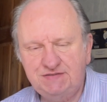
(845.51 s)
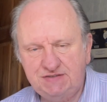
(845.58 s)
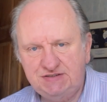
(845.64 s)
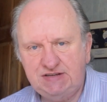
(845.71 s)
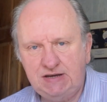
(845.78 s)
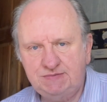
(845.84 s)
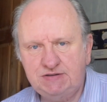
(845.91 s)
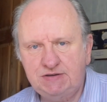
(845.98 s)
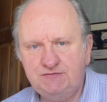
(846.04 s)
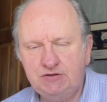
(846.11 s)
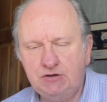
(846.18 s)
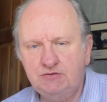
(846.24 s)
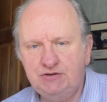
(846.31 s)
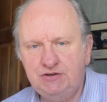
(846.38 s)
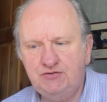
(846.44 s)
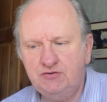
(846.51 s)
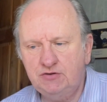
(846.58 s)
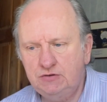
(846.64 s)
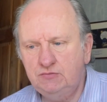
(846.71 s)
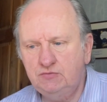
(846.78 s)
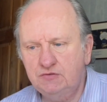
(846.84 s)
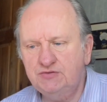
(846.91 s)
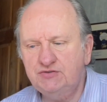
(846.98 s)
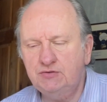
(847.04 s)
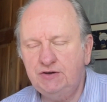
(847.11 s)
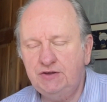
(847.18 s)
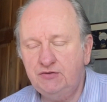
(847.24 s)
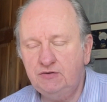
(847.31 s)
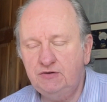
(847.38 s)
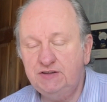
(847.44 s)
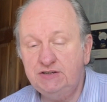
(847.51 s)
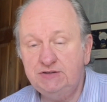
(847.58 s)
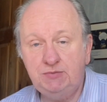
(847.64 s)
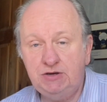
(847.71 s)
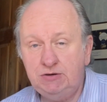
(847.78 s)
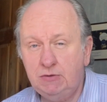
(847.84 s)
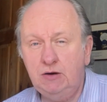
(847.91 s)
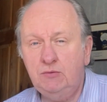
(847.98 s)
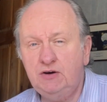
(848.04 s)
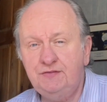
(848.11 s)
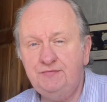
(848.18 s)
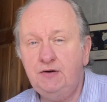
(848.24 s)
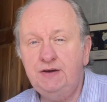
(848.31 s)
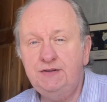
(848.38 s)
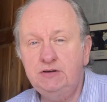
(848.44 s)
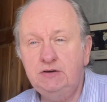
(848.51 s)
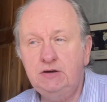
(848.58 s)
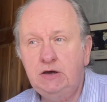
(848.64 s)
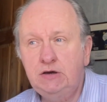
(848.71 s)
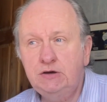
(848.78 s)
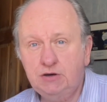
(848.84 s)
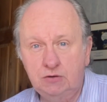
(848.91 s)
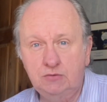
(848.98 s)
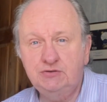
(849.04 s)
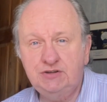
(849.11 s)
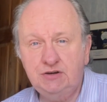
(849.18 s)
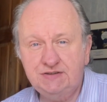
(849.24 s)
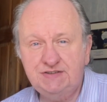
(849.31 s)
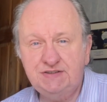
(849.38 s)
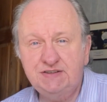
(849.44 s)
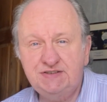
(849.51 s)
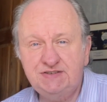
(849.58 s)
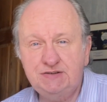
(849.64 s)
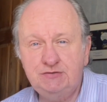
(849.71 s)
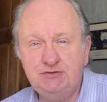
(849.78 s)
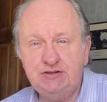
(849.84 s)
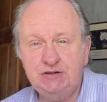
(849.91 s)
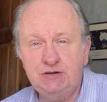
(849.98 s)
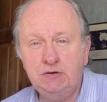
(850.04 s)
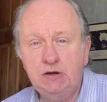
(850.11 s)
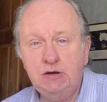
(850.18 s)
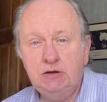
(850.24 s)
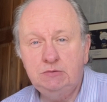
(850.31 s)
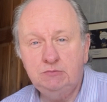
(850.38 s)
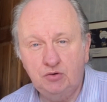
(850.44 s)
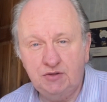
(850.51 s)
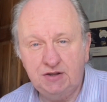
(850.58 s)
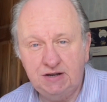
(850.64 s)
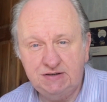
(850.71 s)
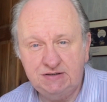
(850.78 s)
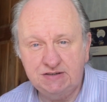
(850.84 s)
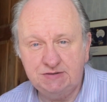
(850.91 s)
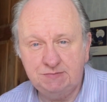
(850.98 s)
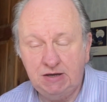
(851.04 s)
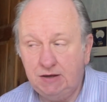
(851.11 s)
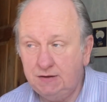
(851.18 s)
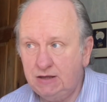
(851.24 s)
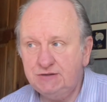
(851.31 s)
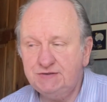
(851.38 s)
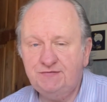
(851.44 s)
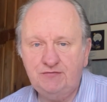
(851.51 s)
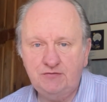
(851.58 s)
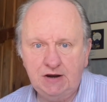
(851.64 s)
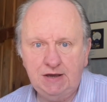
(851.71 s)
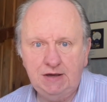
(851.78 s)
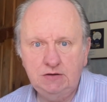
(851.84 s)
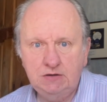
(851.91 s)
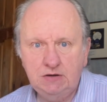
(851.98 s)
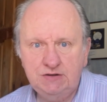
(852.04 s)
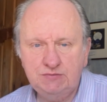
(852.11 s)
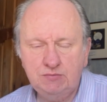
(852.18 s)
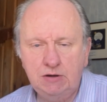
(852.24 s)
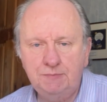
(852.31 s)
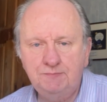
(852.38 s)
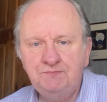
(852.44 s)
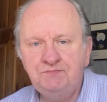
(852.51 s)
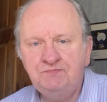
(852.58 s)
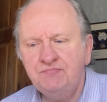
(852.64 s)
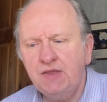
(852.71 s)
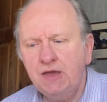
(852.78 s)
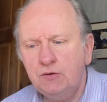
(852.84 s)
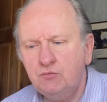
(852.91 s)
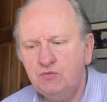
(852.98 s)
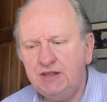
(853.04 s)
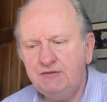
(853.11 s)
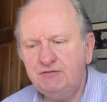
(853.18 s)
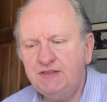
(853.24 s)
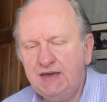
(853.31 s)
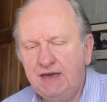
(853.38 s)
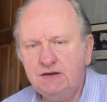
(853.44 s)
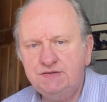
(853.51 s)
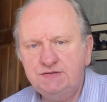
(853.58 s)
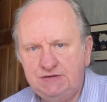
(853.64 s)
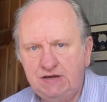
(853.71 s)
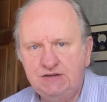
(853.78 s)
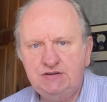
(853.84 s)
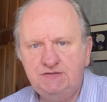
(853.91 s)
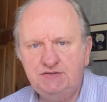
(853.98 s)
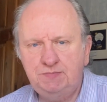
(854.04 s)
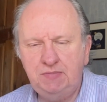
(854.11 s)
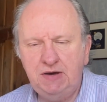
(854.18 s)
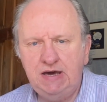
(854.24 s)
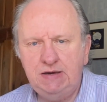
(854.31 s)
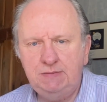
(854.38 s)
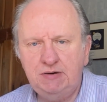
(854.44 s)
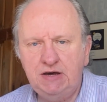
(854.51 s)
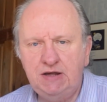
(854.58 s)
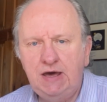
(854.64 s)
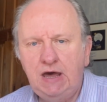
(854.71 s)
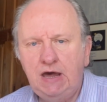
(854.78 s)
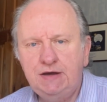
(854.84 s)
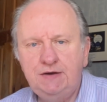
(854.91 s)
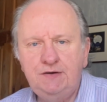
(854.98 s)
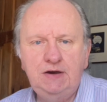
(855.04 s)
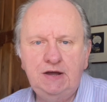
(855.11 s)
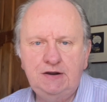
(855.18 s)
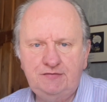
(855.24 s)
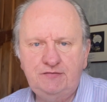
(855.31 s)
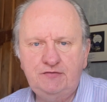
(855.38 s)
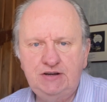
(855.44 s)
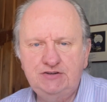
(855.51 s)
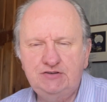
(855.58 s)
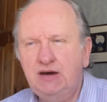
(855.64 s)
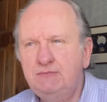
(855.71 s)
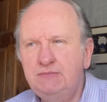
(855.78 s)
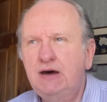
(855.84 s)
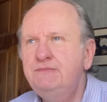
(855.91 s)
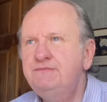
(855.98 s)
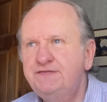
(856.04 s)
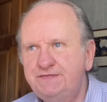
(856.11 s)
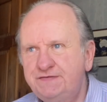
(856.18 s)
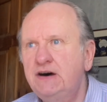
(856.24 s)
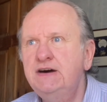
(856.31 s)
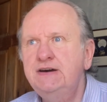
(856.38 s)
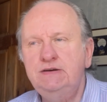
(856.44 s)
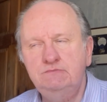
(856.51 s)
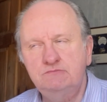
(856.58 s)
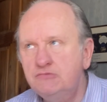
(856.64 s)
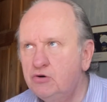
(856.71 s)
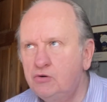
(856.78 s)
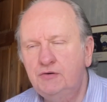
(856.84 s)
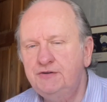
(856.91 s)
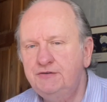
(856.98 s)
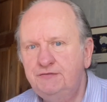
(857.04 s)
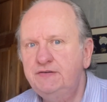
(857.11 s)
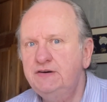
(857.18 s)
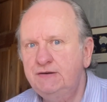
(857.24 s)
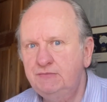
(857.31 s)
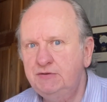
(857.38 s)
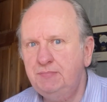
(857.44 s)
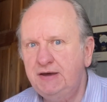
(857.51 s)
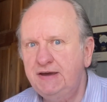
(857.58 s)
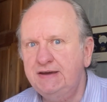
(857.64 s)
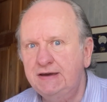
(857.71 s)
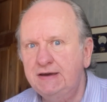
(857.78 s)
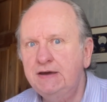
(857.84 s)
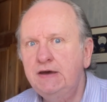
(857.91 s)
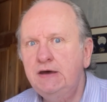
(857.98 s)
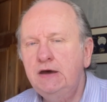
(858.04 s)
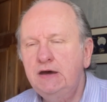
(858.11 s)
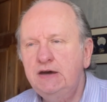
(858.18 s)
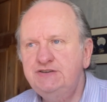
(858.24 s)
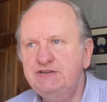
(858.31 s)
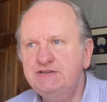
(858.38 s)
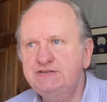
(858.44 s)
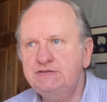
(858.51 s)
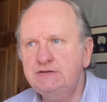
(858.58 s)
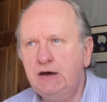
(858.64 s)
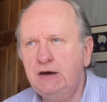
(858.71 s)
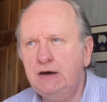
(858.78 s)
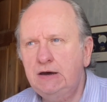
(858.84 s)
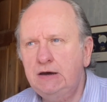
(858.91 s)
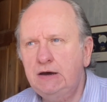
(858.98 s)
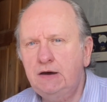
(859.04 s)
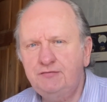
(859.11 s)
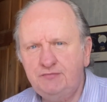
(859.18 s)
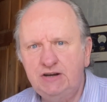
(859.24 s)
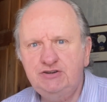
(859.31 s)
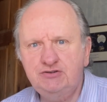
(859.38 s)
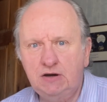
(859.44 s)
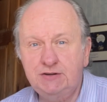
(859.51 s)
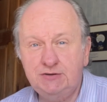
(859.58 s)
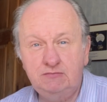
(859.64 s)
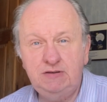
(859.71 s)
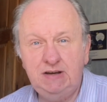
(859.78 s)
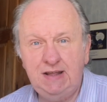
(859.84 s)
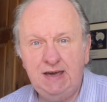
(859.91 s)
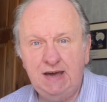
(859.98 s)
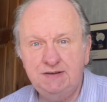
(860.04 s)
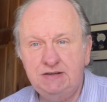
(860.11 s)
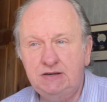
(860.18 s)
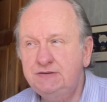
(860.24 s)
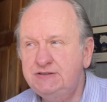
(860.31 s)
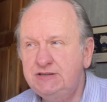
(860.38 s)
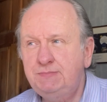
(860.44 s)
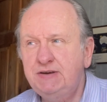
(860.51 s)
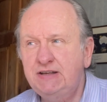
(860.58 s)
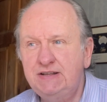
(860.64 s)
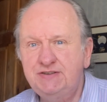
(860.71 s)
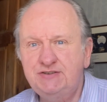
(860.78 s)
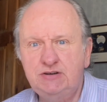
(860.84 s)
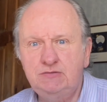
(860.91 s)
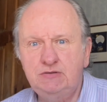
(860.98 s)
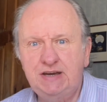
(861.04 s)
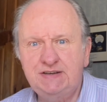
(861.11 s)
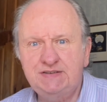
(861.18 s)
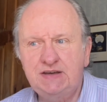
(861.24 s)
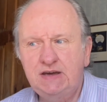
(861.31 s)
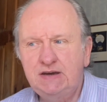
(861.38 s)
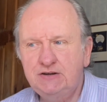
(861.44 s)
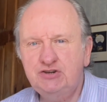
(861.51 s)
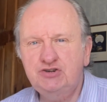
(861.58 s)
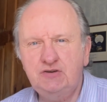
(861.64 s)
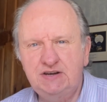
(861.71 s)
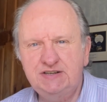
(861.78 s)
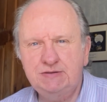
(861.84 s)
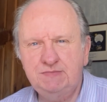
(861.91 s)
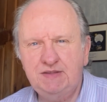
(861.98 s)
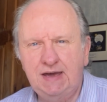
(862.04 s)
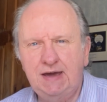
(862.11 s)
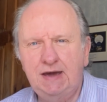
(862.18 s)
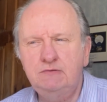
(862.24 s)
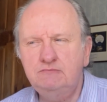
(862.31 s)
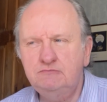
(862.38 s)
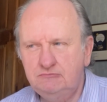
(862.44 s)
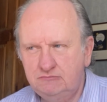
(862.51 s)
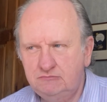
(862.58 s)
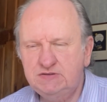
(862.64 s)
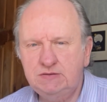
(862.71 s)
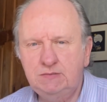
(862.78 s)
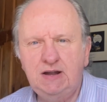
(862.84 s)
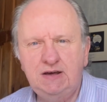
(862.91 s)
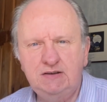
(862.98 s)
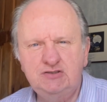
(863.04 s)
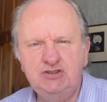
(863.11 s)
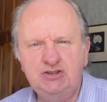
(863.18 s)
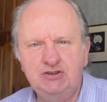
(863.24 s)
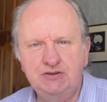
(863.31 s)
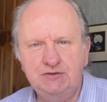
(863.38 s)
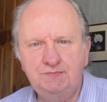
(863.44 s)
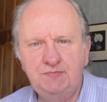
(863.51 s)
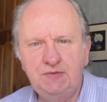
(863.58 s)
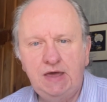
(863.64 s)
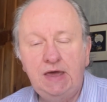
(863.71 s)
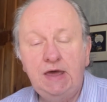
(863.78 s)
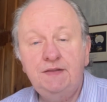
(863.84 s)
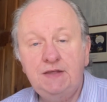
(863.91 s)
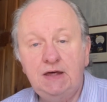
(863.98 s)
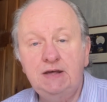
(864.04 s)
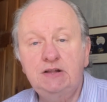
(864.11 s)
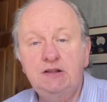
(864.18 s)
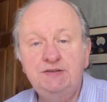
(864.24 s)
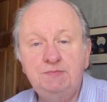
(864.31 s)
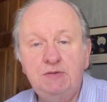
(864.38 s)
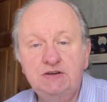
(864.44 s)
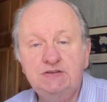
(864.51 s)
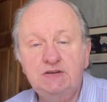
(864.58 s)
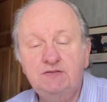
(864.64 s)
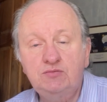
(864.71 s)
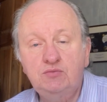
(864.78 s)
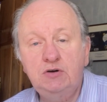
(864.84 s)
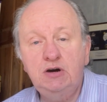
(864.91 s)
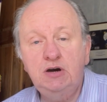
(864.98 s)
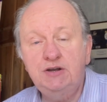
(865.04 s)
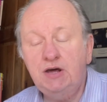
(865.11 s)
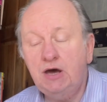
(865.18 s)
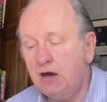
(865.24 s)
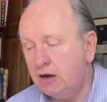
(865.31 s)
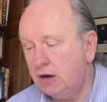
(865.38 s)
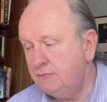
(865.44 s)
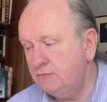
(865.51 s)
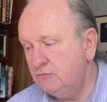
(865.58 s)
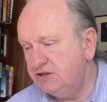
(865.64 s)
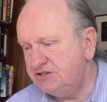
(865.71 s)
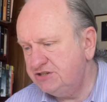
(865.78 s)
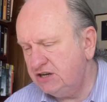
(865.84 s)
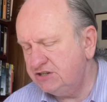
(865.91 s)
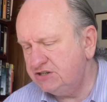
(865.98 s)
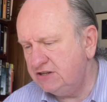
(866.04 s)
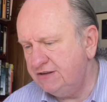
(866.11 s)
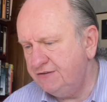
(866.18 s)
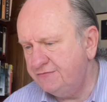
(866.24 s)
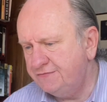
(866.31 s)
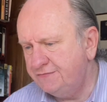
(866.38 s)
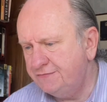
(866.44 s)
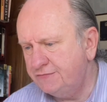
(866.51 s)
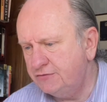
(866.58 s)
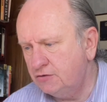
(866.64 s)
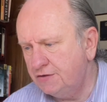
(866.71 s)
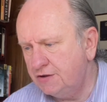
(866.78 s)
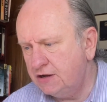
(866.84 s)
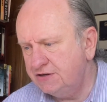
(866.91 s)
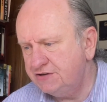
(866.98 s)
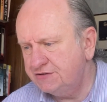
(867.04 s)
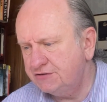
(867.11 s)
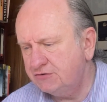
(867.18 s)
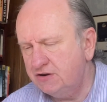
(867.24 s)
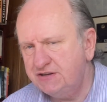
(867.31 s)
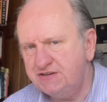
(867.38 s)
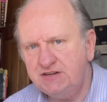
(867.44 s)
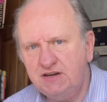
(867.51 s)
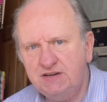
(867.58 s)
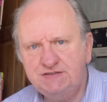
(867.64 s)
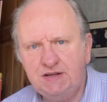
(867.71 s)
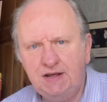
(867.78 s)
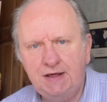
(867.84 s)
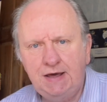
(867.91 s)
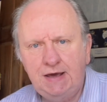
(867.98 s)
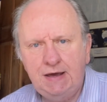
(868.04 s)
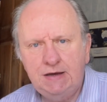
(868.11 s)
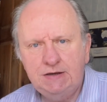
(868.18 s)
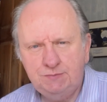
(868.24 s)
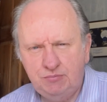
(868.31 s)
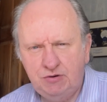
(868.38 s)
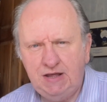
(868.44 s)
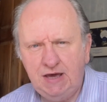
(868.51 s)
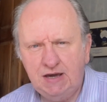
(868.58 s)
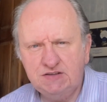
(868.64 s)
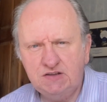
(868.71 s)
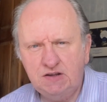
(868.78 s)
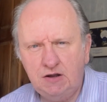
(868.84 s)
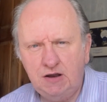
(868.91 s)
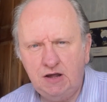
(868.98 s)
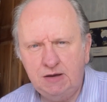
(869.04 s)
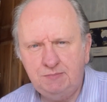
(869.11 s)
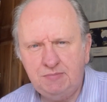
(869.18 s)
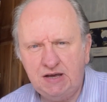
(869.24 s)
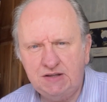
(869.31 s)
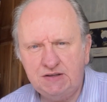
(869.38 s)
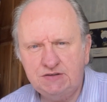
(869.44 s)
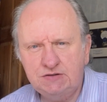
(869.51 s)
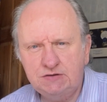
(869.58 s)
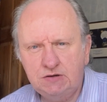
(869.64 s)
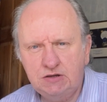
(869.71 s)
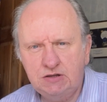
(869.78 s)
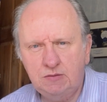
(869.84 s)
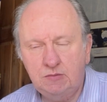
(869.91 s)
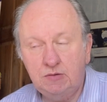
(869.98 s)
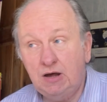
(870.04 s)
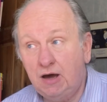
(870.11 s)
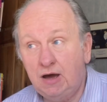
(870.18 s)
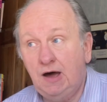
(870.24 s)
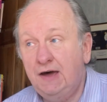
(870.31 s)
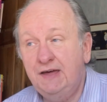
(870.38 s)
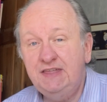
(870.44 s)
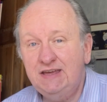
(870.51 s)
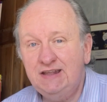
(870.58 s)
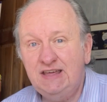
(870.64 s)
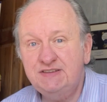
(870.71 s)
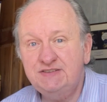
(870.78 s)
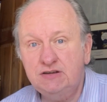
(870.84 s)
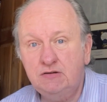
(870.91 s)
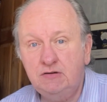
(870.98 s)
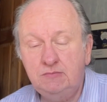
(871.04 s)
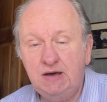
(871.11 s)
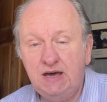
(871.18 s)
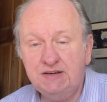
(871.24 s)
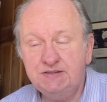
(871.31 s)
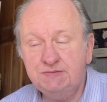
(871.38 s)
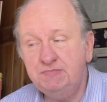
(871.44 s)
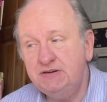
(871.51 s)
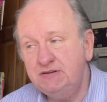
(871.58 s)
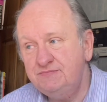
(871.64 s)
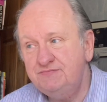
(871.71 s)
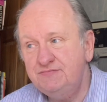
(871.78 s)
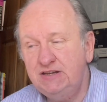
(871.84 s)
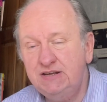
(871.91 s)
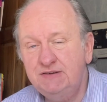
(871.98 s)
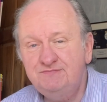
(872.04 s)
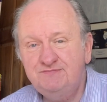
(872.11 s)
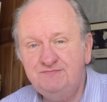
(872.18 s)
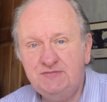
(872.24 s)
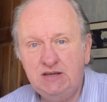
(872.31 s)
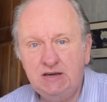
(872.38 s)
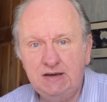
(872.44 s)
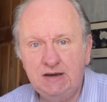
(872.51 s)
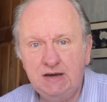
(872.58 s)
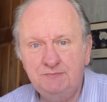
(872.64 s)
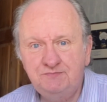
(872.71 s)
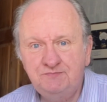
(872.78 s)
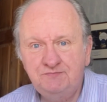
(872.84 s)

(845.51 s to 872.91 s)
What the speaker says: The steps I've told you through will sort you through things, but you might well find that Google Docs does suit you more than it does me, and that's free as well. With everything else, yes, you have to pay, but you can get a free trial. I'm fine, more than fine with paying. It's just a free trial is really handy. Typically 2 weeks to try something out, something like good. That includes Microsoft Word, which actually, for all that I just criticized it, it's pretty excellent on iPads at the moment. I think less so on Macs, but you know, there you go.